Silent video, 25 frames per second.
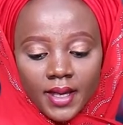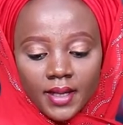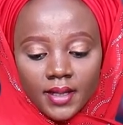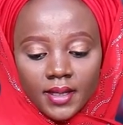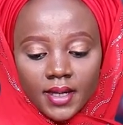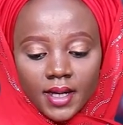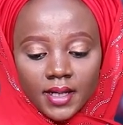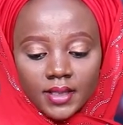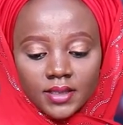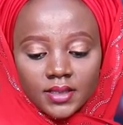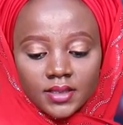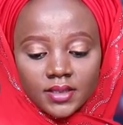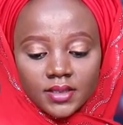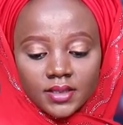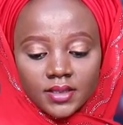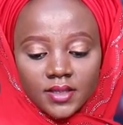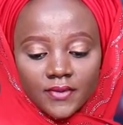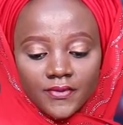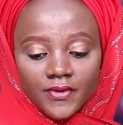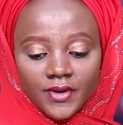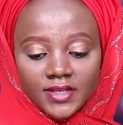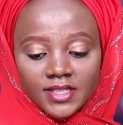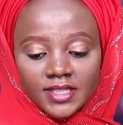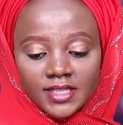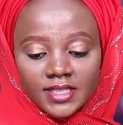that
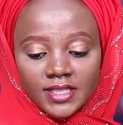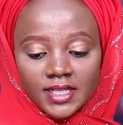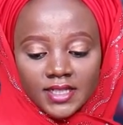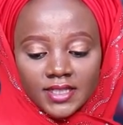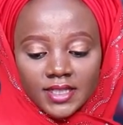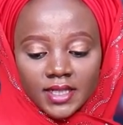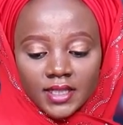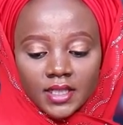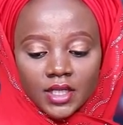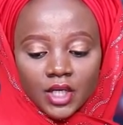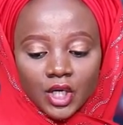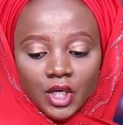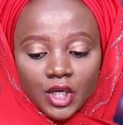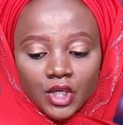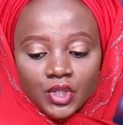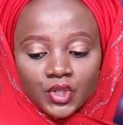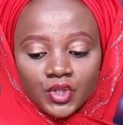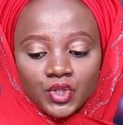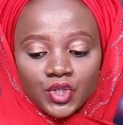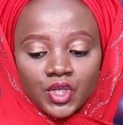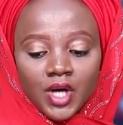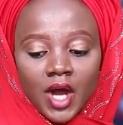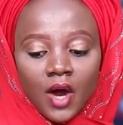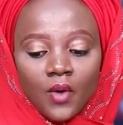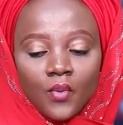devastated the
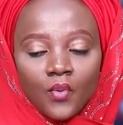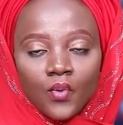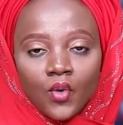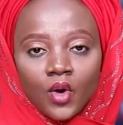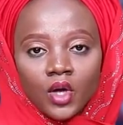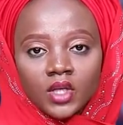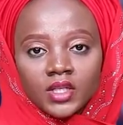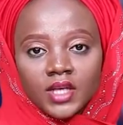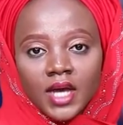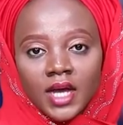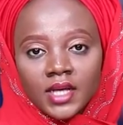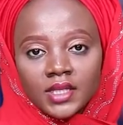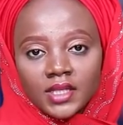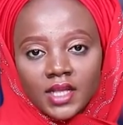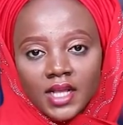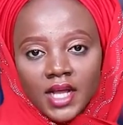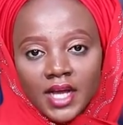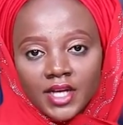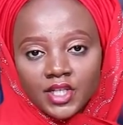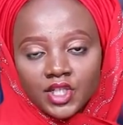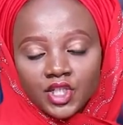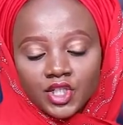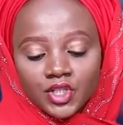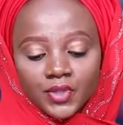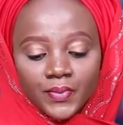country and world at
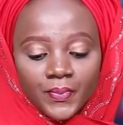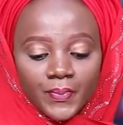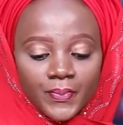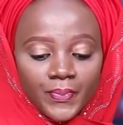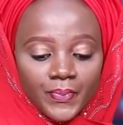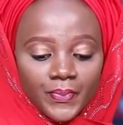large.